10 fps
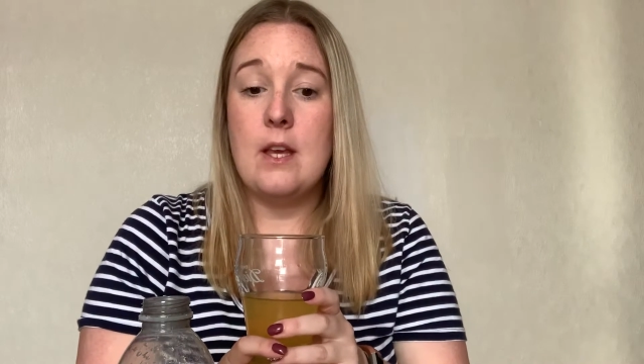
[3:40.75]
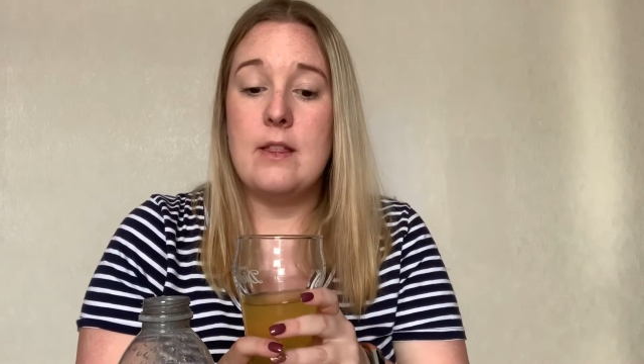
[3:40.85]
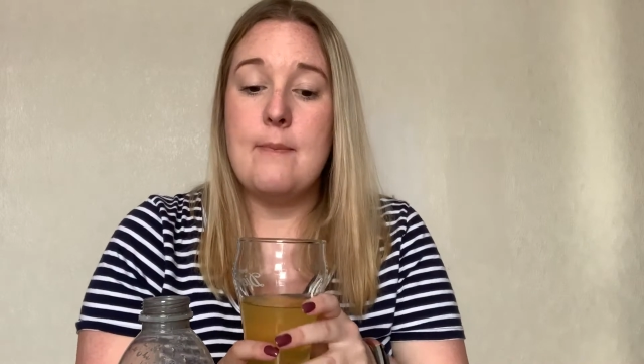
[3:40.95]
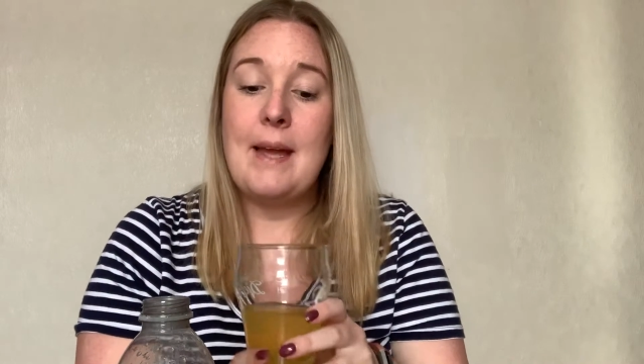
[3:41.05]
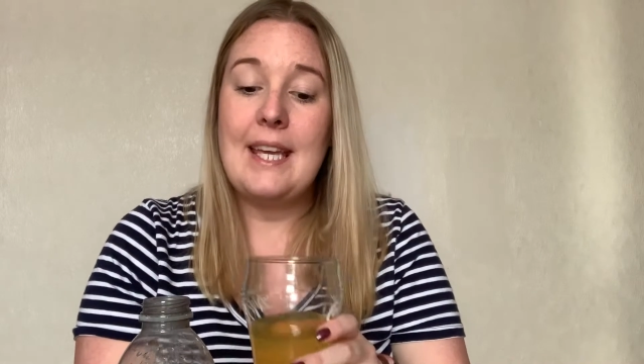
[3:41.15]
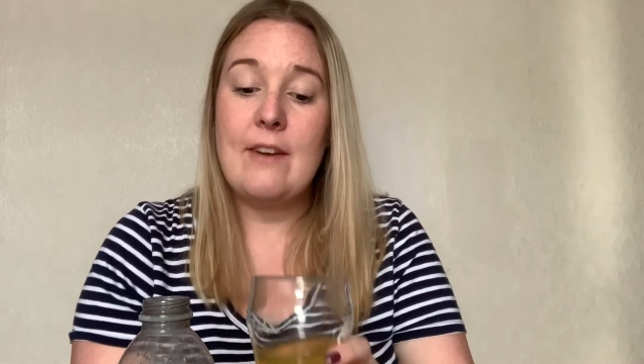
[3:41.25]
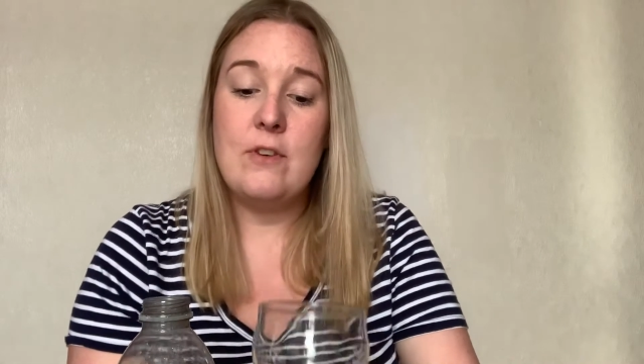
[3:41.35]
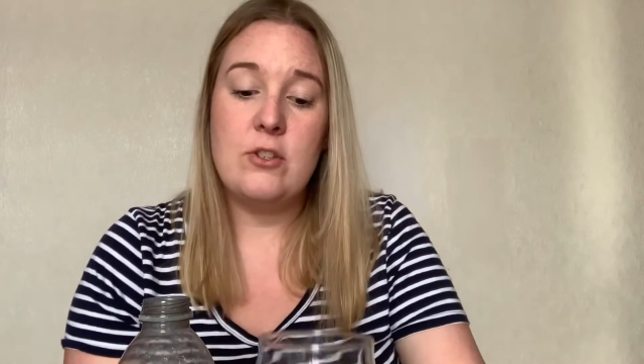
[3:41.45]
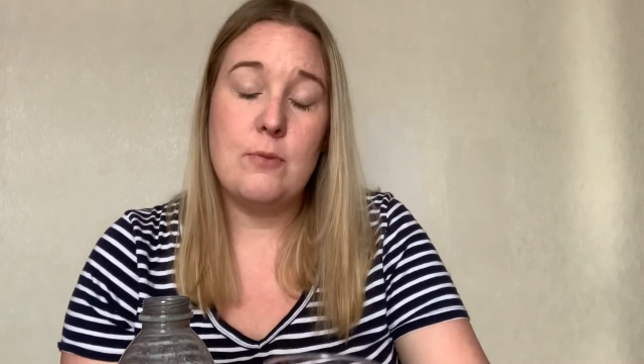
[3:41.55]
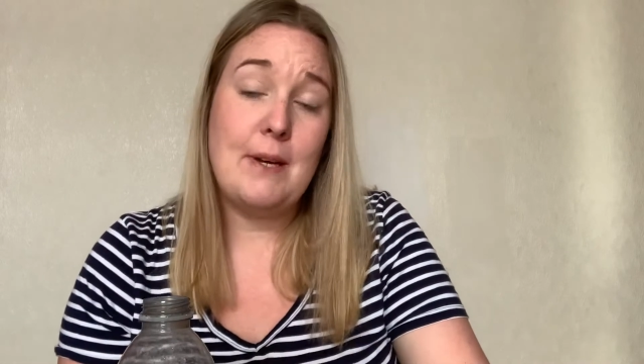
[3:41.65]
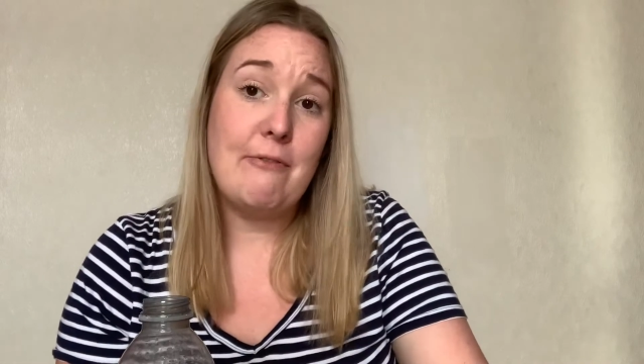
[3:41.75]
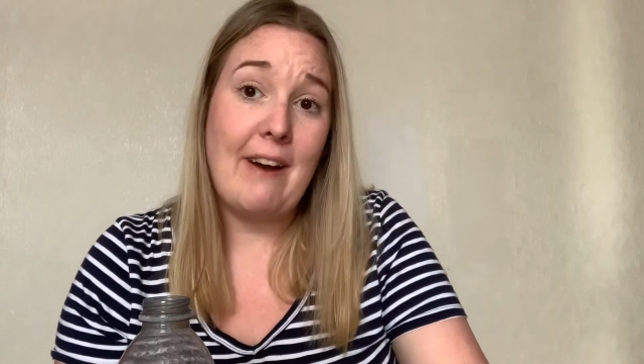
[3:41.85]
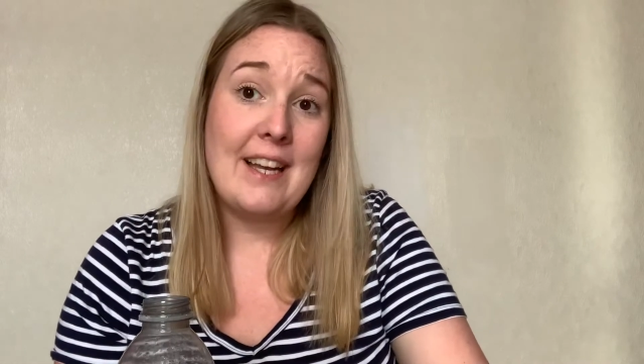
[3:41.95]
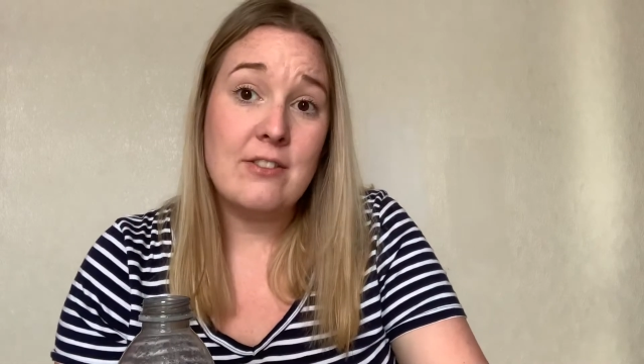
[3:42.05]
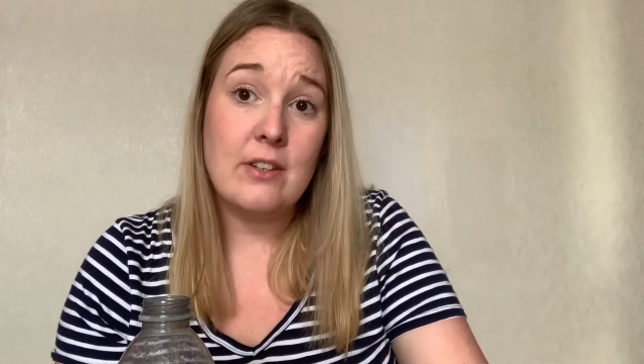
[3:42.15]
They might give you some
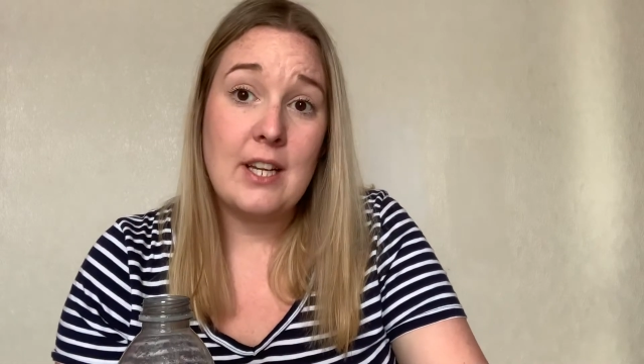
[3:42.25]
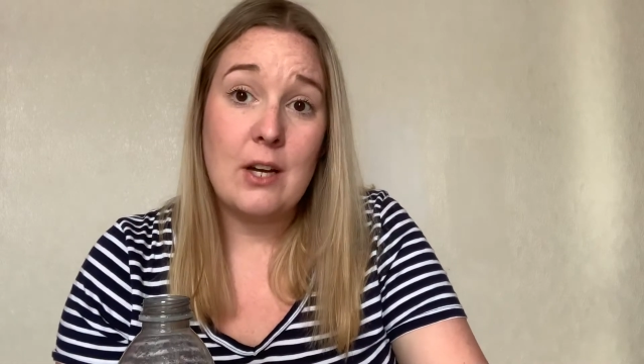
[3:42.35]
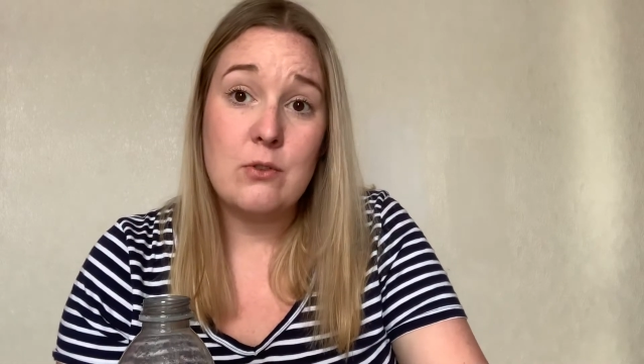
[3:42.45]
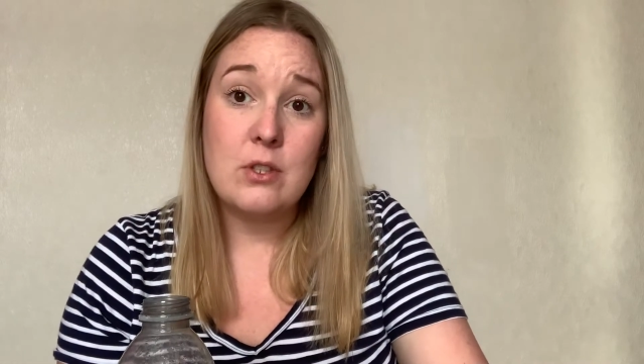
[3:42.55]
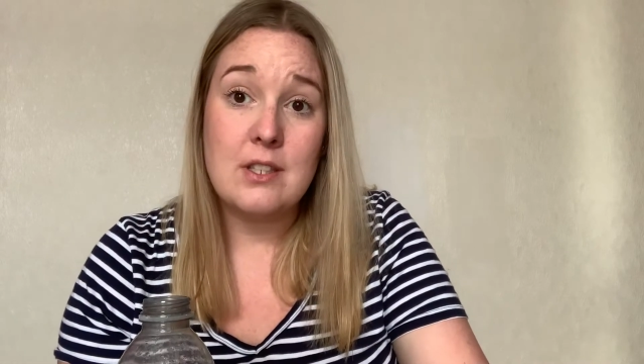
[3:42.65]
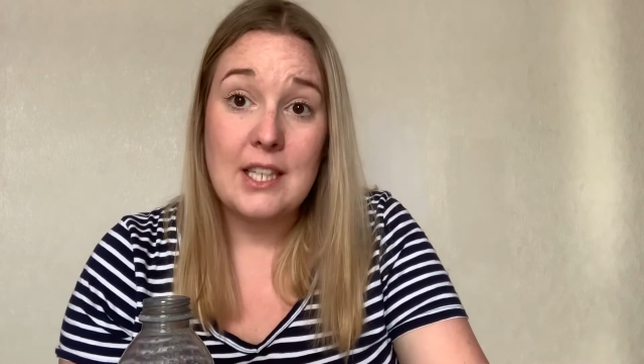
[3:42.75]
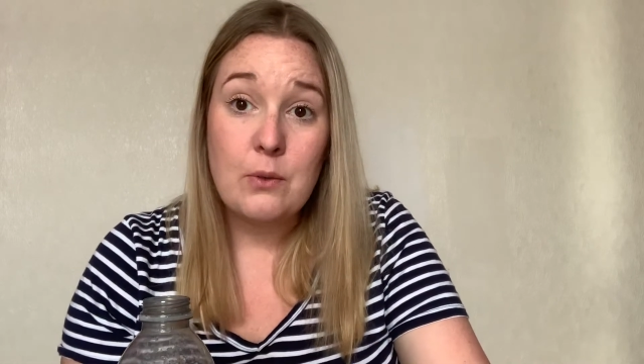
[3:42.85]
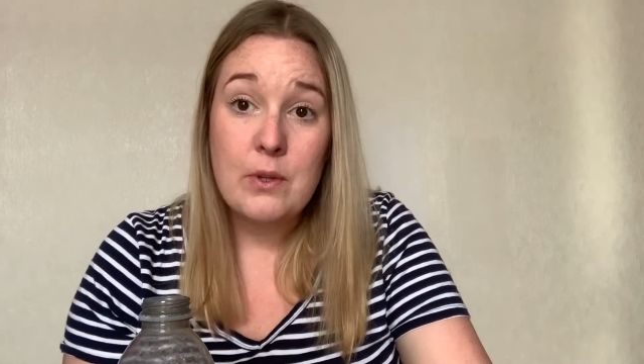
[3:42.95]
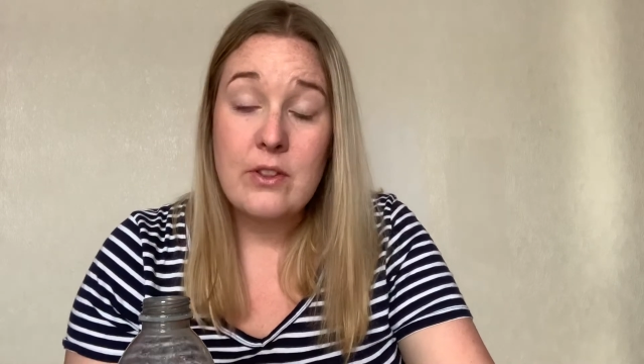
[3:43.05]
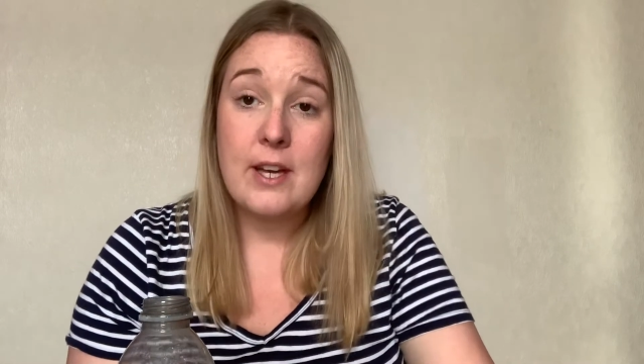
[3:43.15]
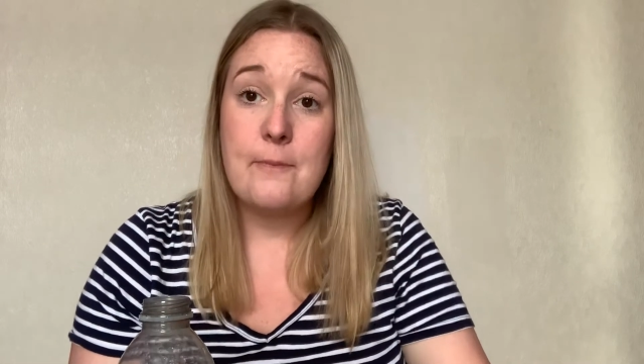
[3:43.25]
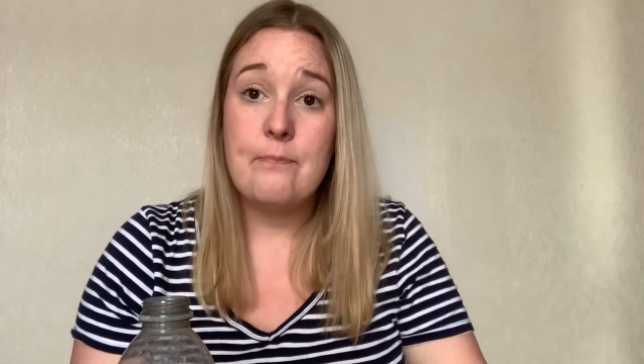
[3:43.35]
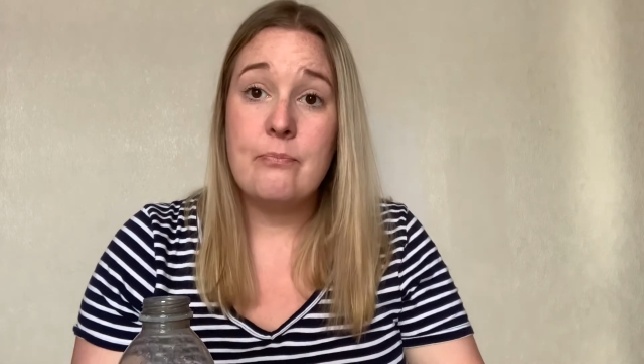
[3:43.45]
advice on how to deal with it.